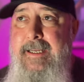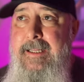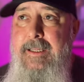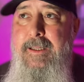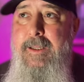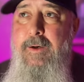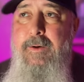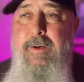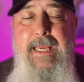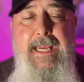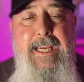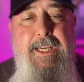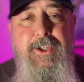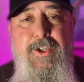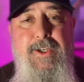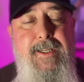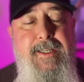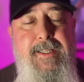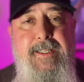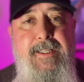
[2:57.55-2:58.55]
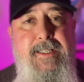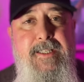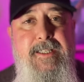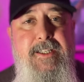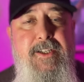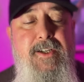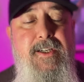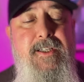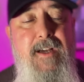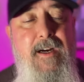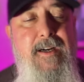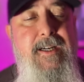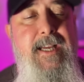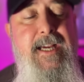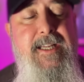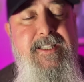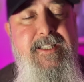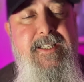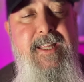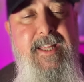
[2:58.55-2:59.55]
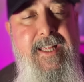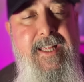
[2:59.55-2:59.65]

locations, just all kinds of